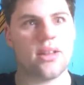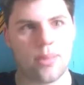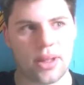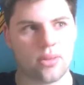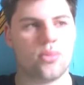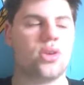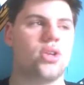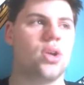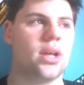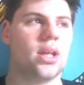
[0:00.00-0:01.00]
So
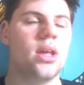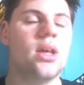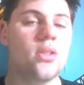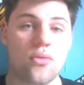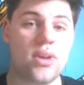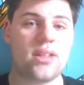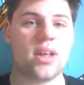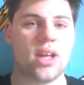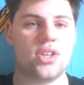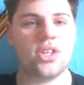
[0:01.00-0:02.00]
research, find out
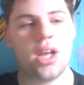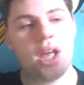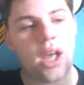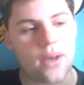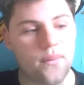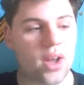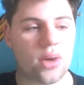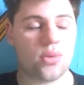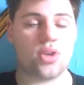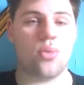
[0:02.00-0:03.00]
what you want. At the end
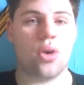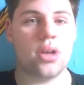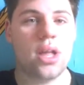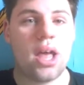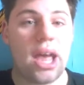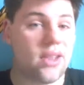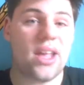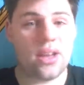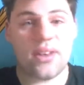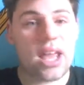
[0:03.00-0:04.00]
of the day, remember,
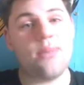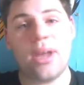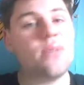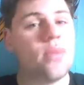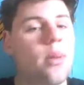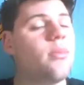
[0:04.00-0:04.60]
it's your